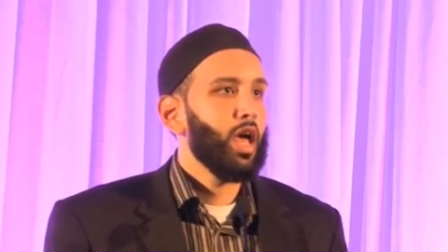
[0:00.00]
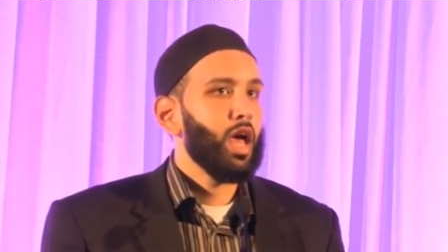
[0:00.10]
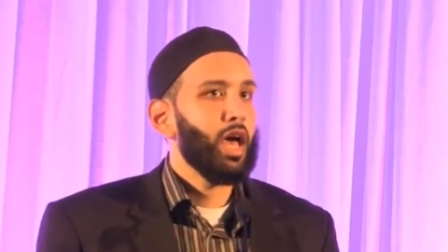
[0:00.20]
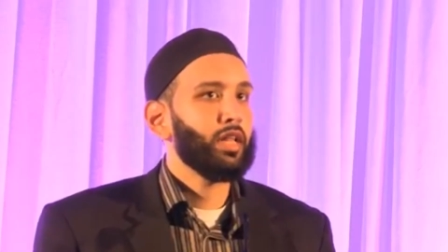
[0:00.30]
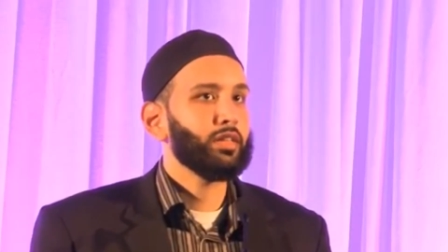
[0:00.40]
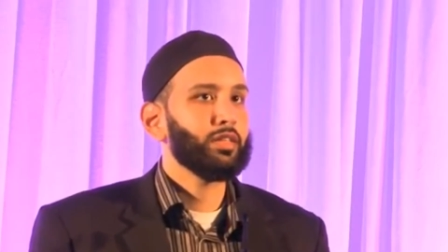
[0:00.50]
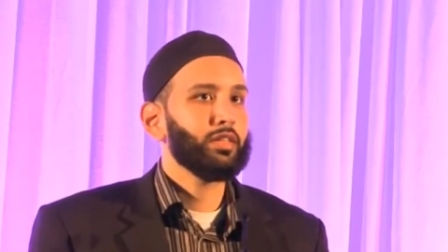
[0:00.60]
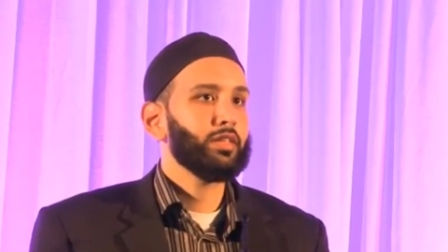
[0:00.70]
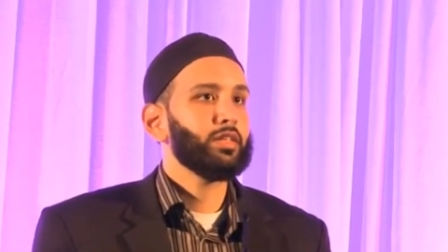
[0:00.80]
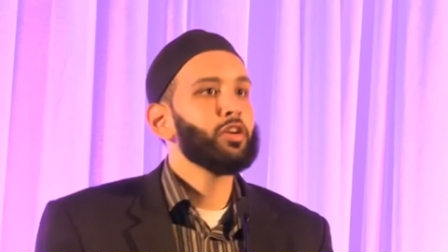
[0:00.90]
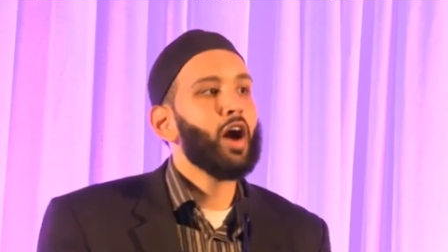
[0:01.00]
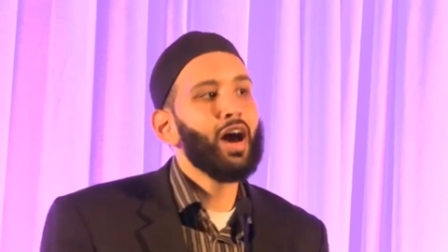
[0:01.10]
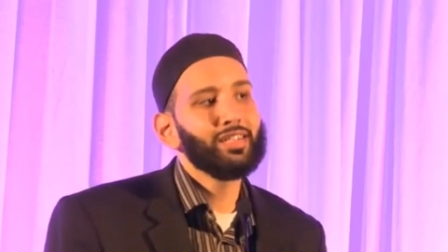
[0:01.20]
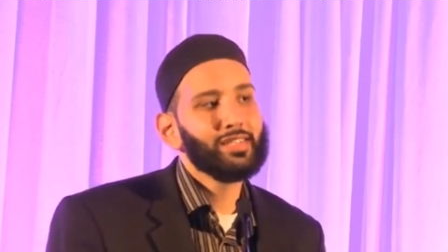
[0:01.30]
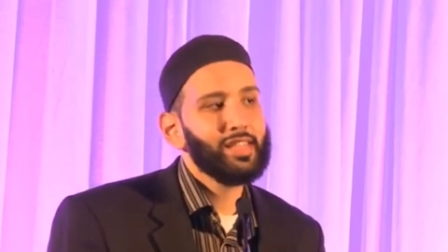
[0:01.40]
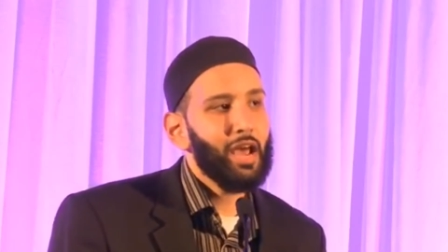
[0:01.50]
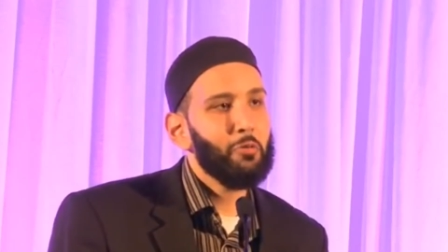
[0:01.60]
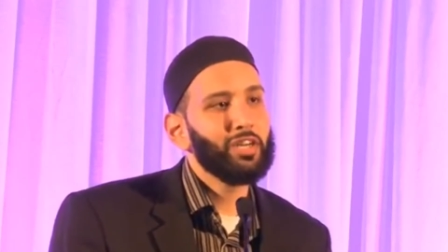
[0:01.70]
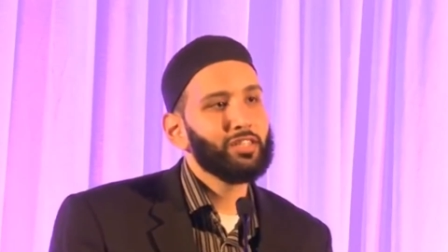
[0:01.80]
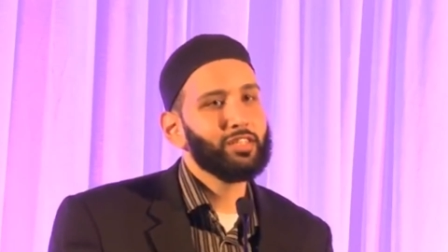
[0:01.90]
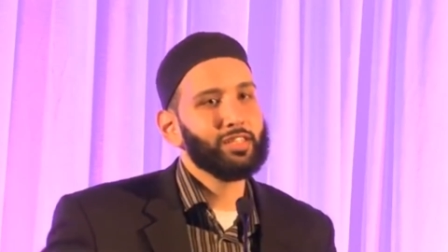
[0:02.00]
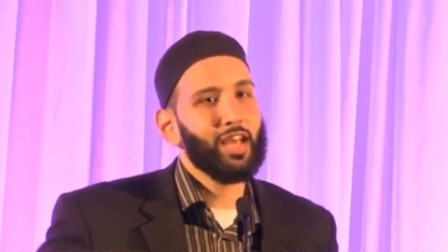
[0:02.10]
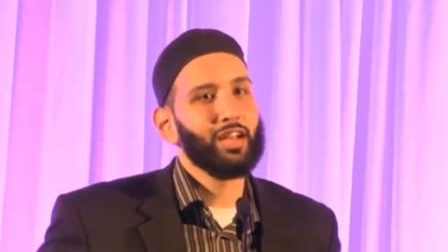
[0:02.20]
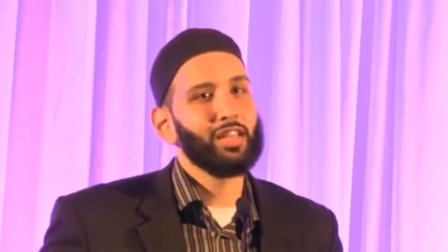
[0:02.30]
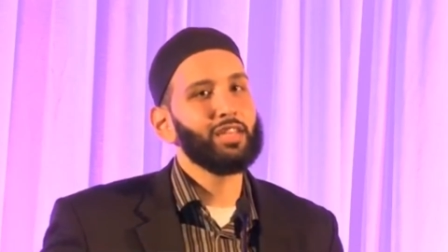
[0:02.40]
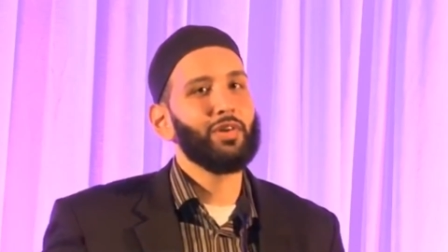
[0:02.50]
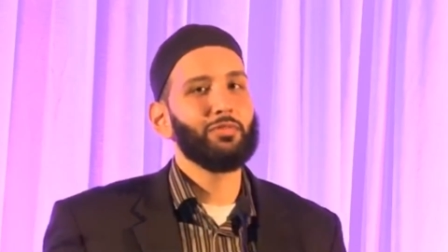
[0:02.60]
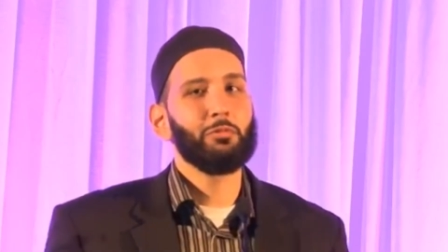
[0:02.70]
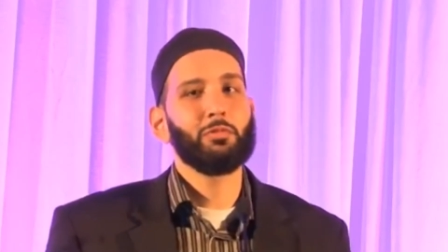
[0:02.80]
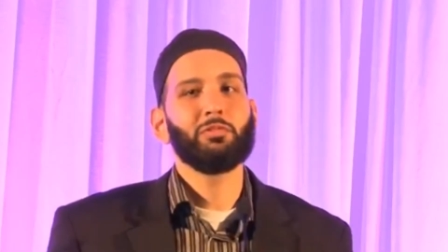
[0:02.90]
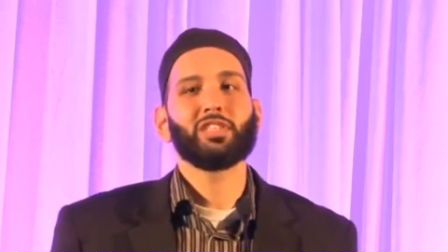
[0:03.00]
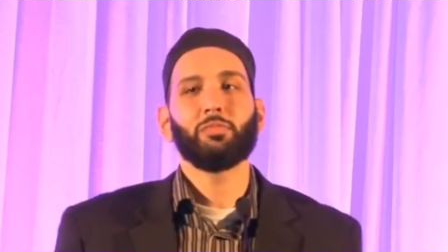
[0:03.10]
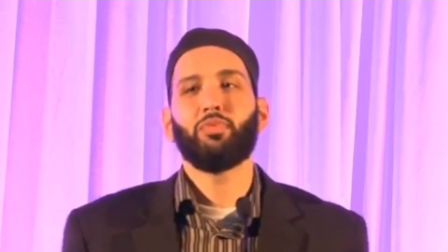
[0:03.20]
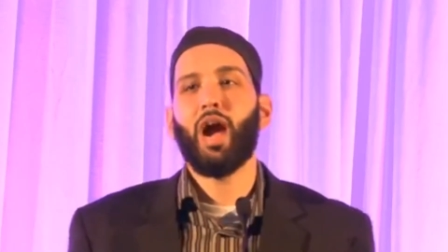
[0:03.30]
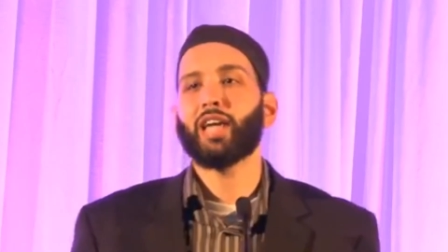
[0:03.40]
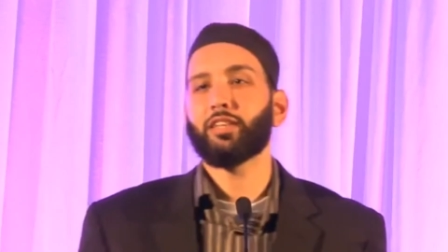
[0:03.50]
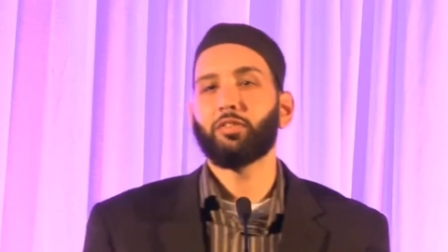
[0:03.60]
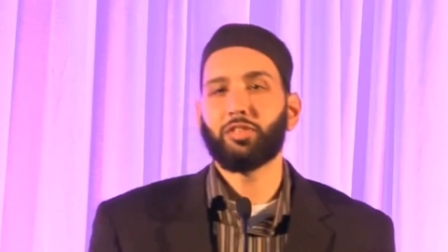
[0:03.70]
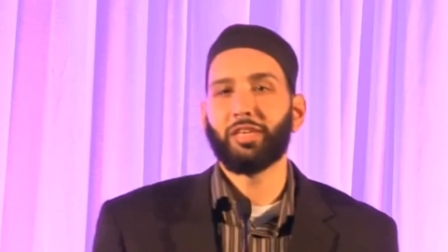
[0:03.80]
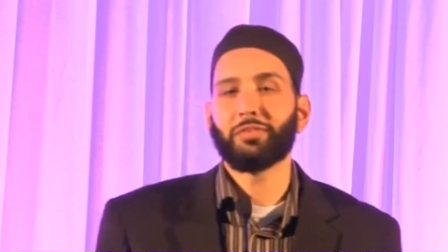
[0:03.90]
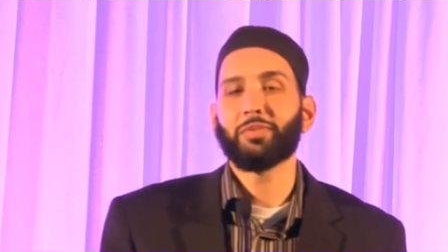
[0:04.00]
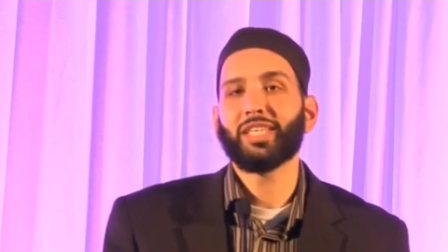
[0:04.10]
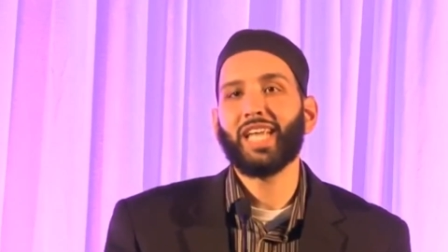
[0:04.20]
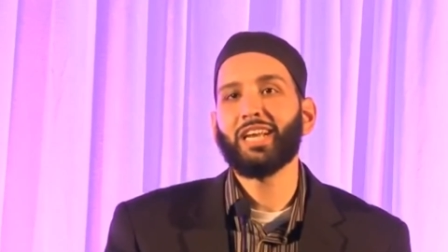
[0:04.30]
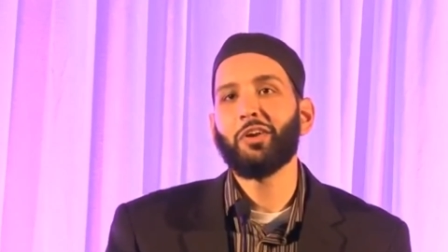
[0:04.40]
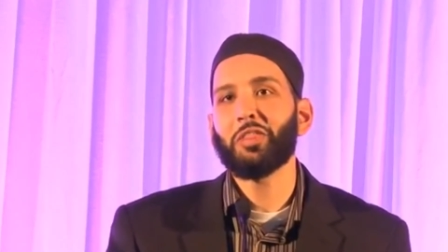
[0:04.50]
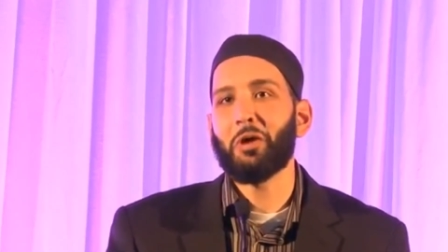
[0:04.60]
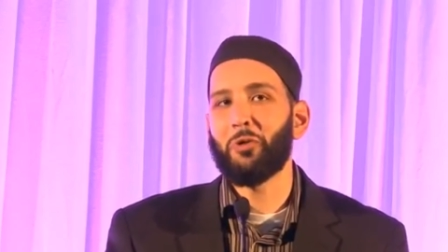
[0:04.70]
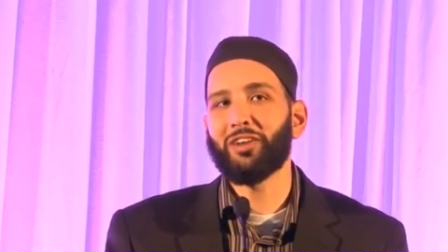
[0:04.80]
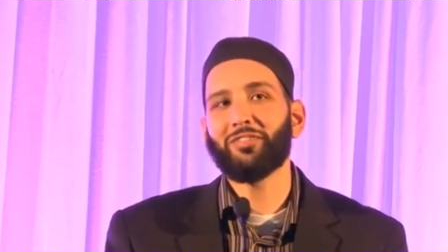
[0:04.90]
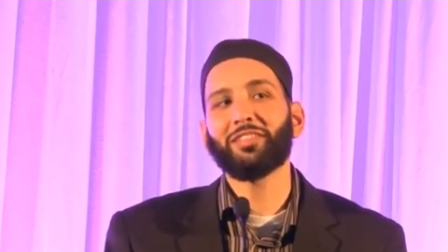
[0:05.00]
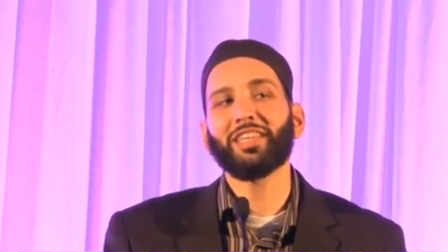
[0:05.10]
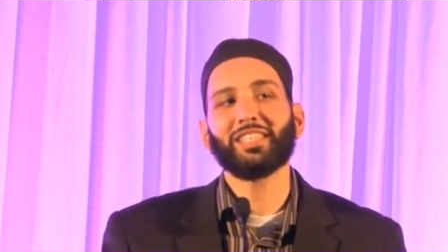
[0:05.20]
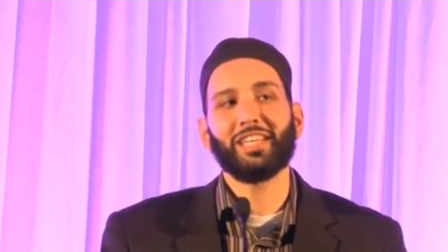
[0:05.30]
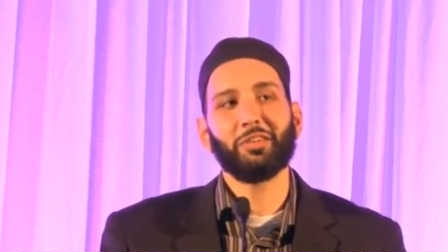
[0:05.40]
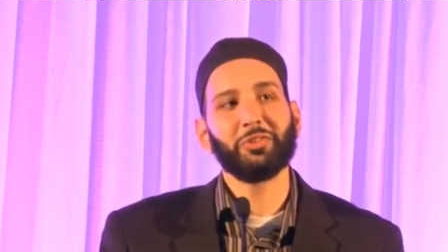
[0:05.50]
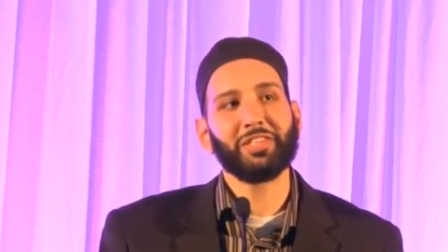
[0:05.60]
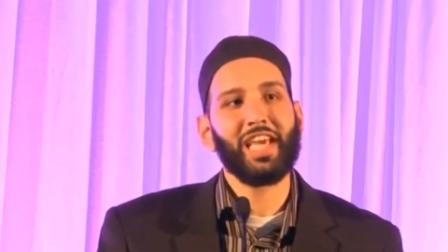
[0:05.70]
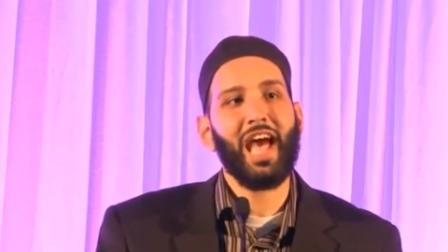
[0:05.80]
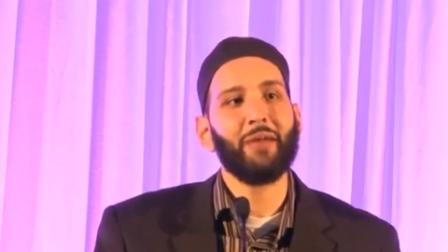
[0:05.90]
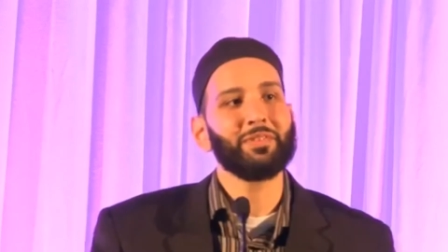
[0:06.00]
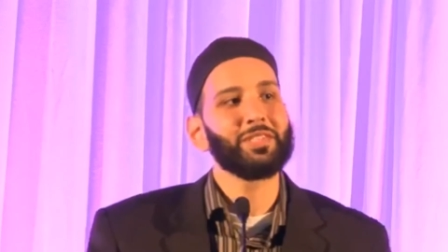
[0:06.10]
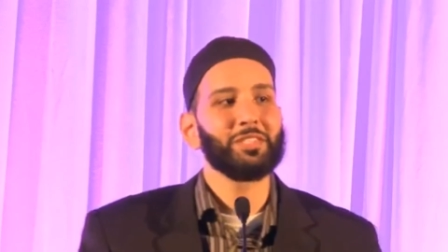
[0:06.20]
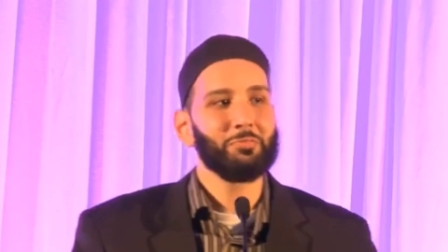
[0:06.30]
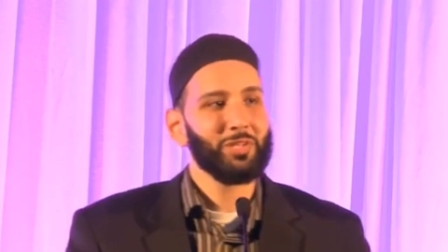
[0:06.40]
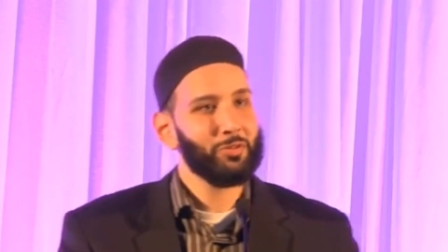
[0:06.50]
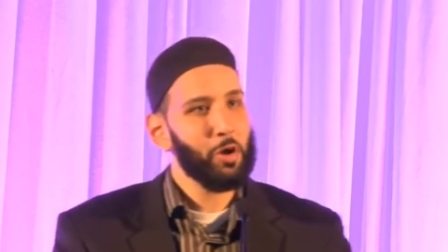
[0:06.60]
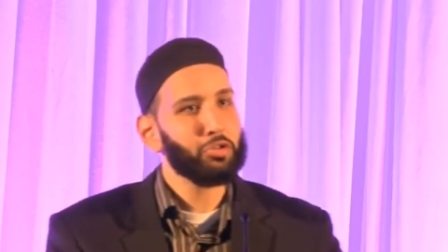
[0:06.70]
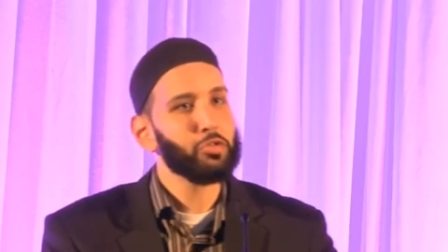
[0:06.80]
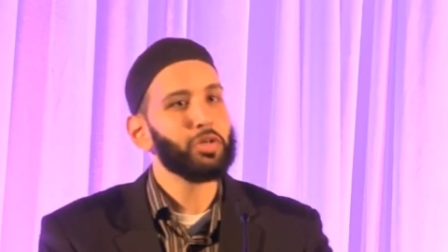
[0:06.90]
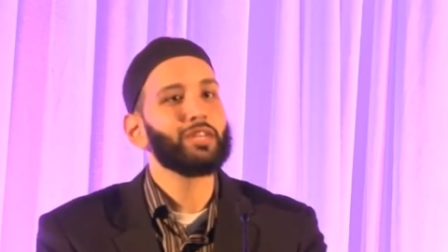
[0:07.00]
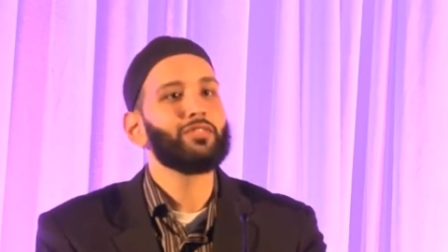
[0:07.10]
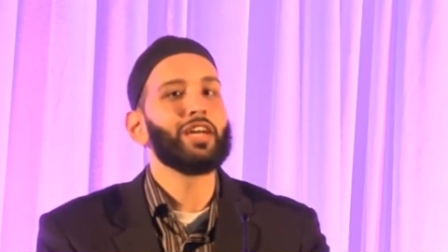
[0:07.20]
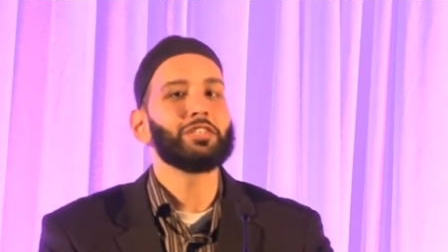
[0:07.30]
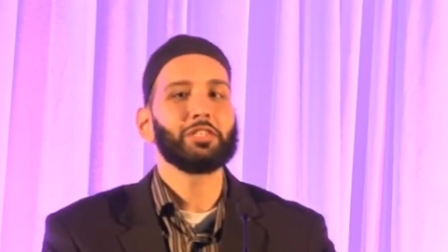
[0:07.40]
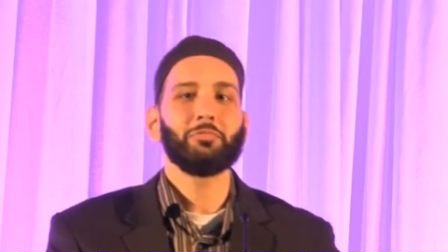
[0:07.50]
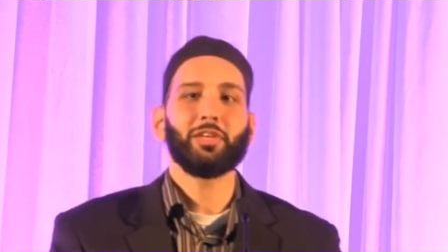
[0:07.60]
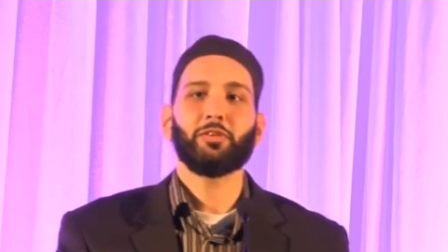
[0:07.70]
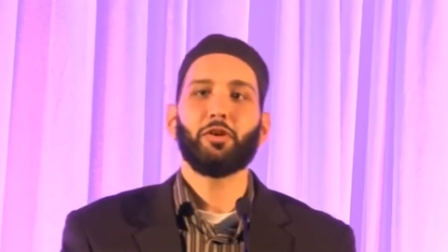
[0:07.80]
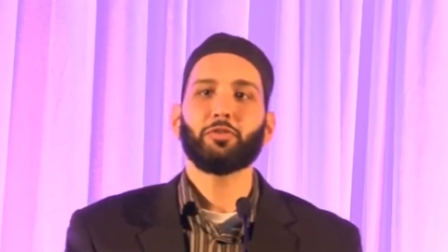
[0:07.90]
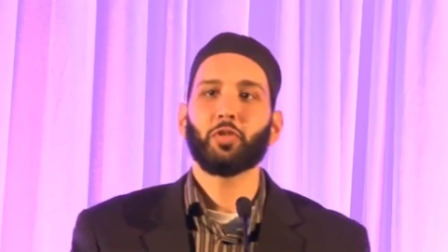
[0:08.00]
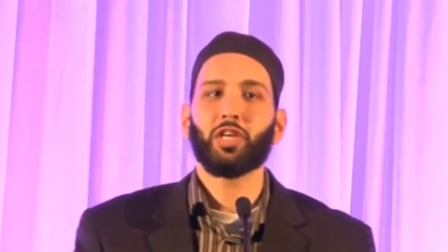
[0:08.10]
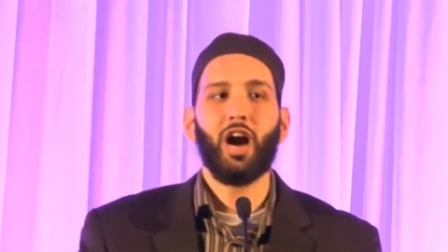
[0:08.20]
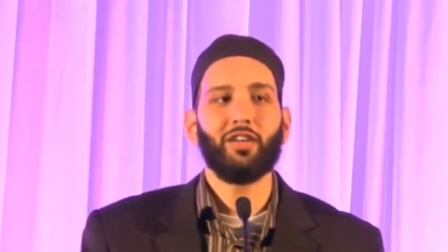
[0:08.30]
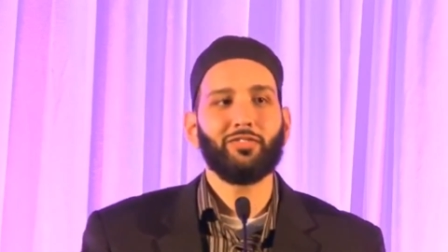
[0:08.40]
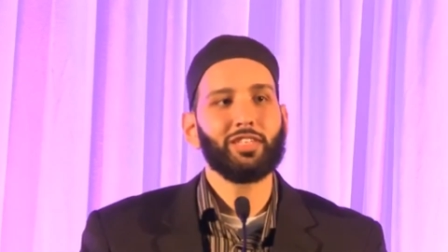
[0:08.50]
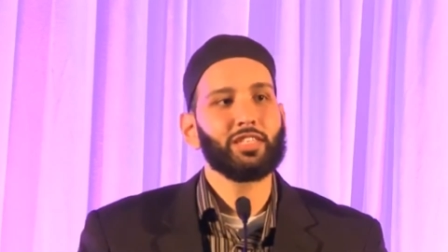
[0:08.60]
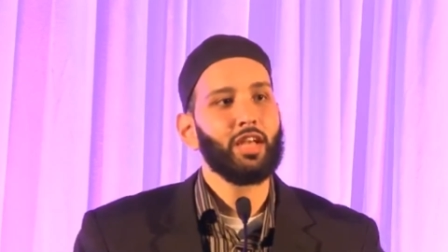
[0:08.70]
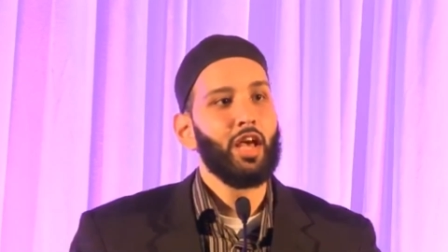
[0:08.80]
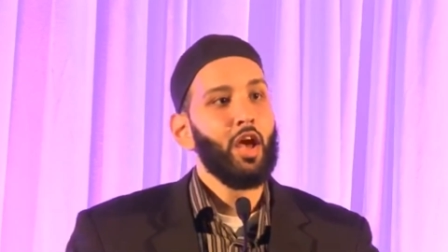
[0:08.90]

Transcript: And, you know, honestly, I wanted to just kind of leave everyone with some practical tips because I know that one of the things that usually happens is when you go to a convention, when you go to a conference,